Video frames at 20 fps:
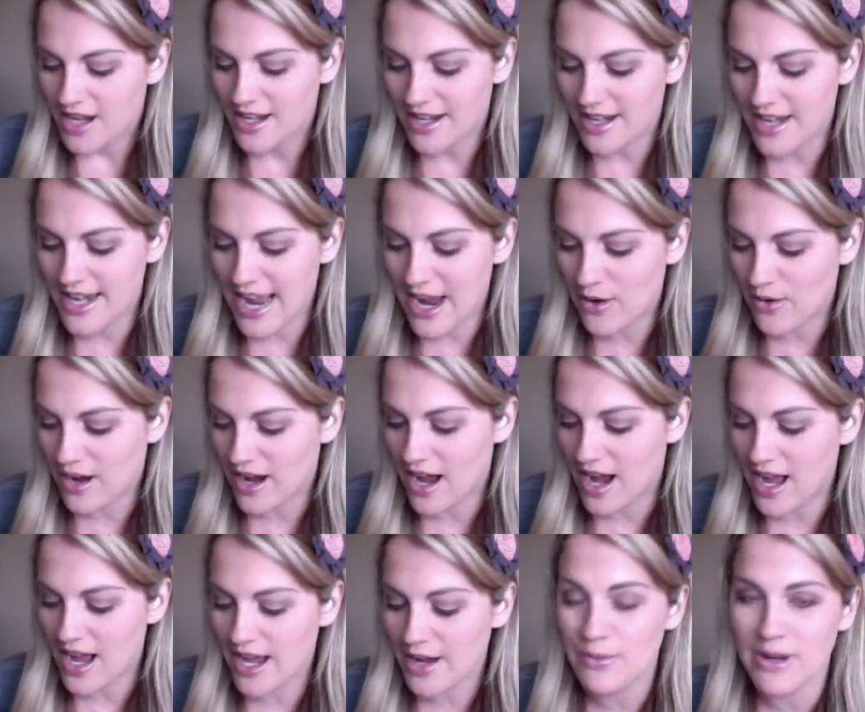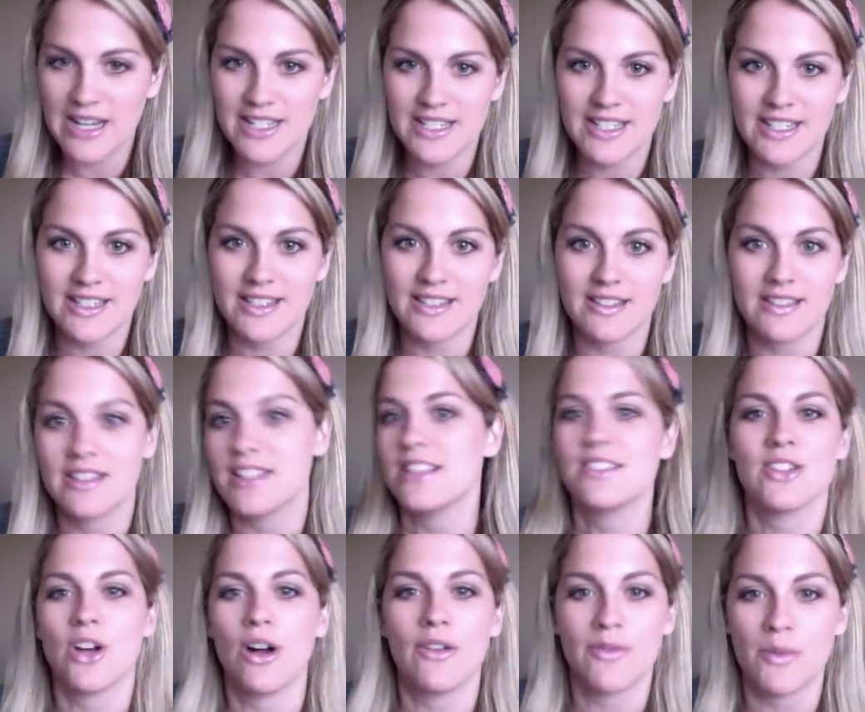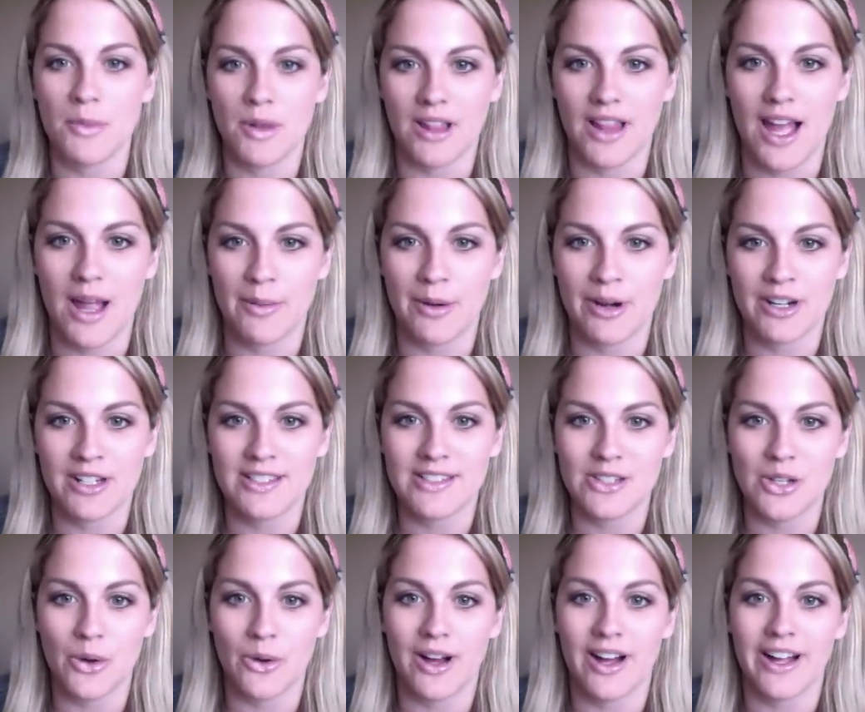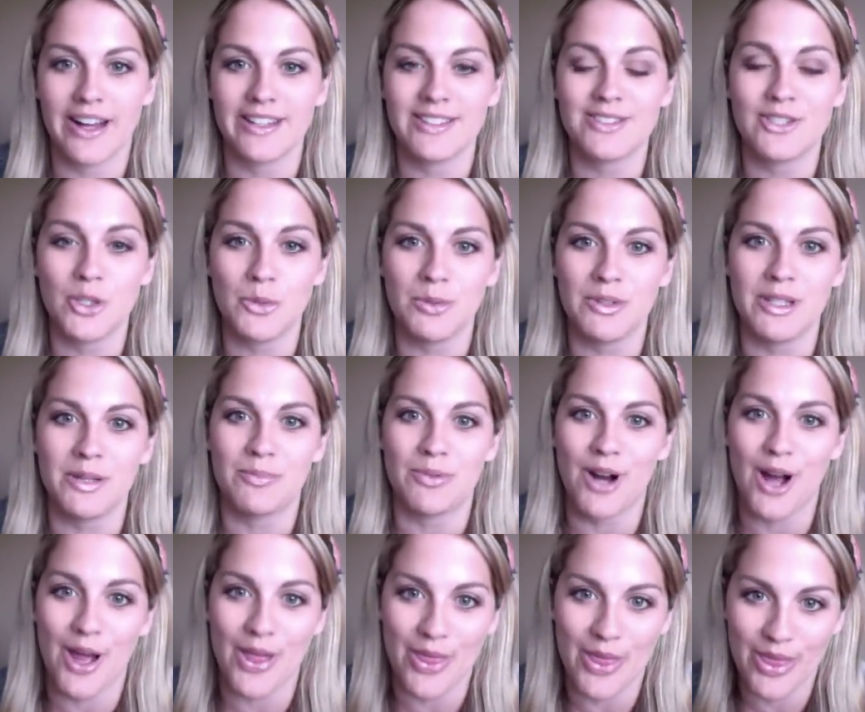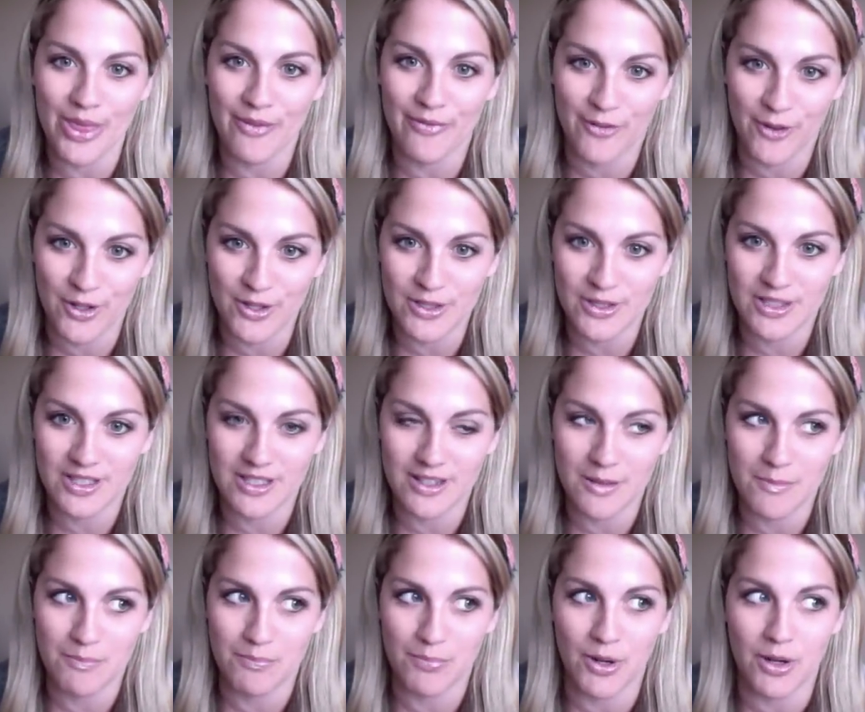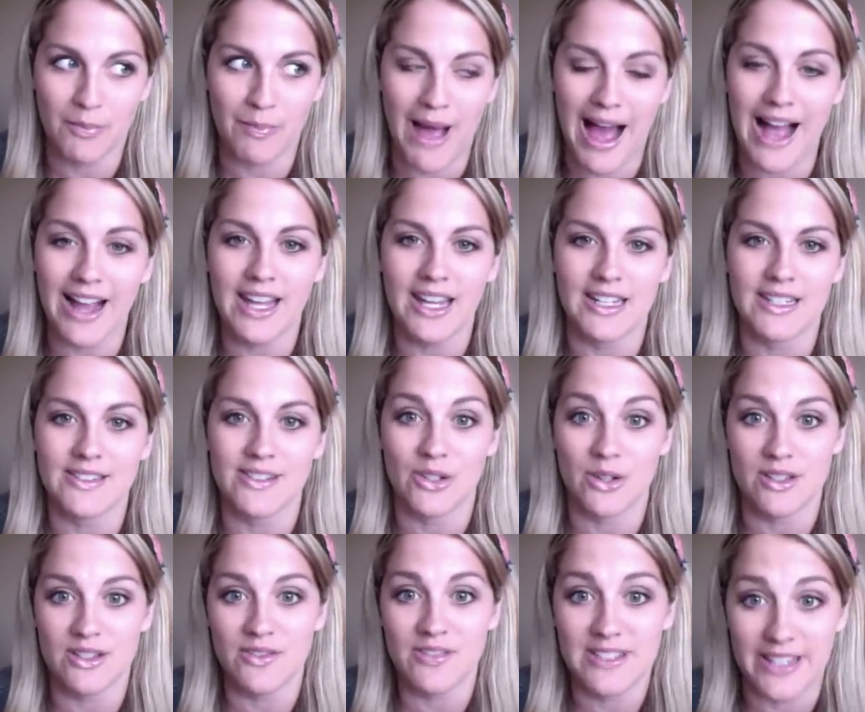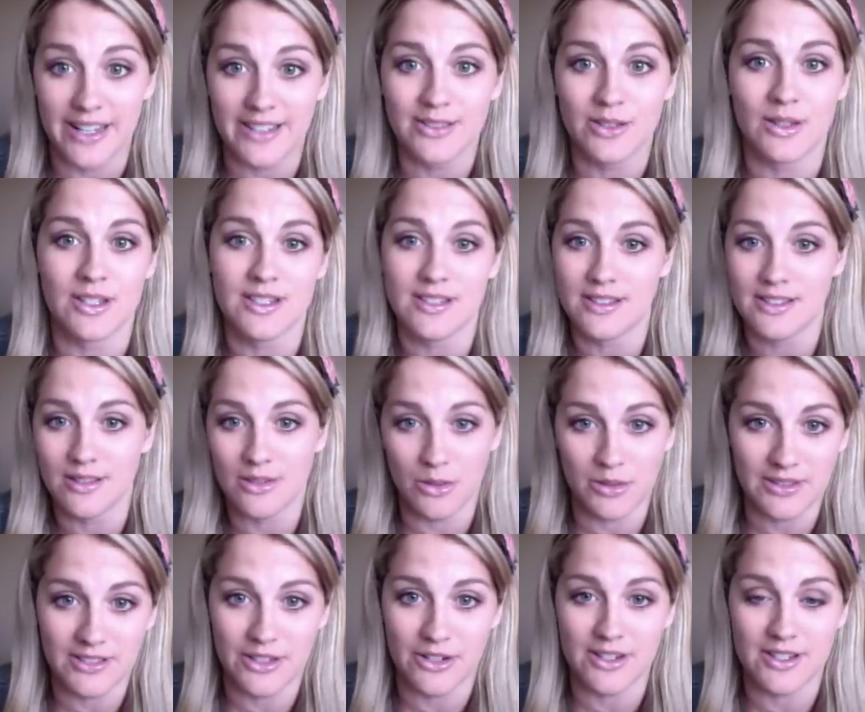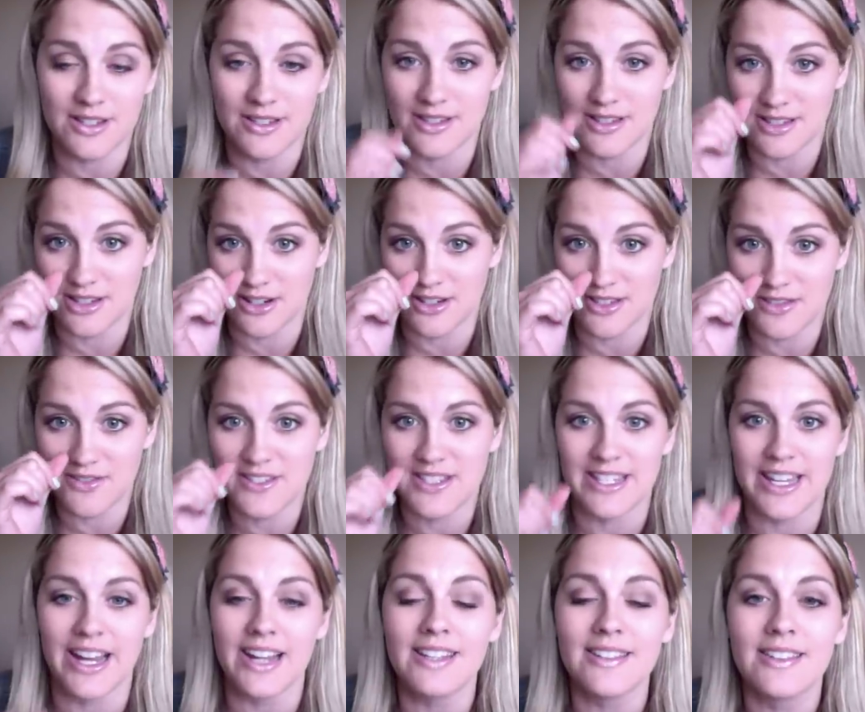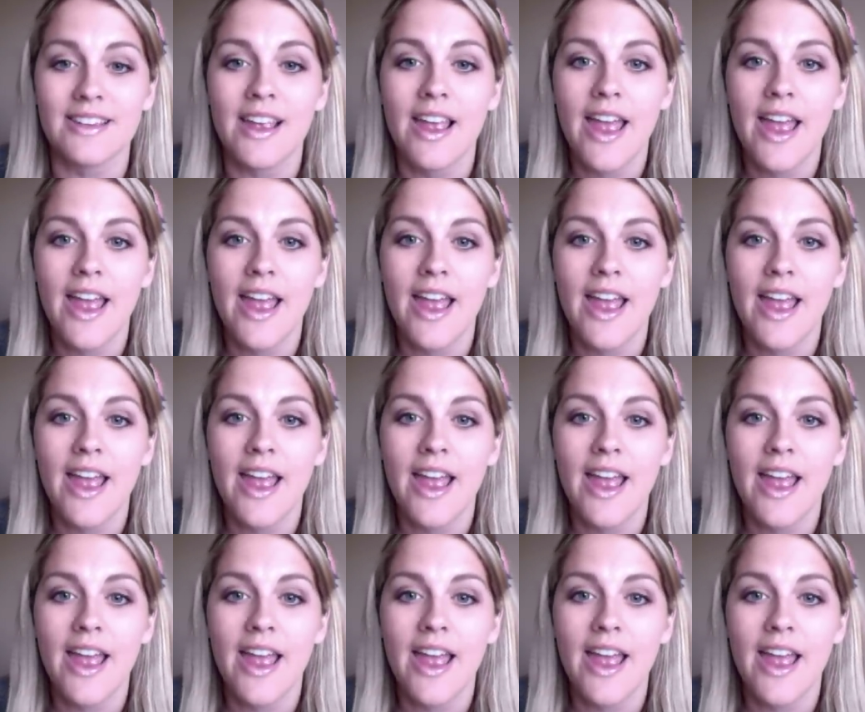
Now I rented these all from the library, so I stupidly brought the first book back in a series of six. So this whole series is a series of six.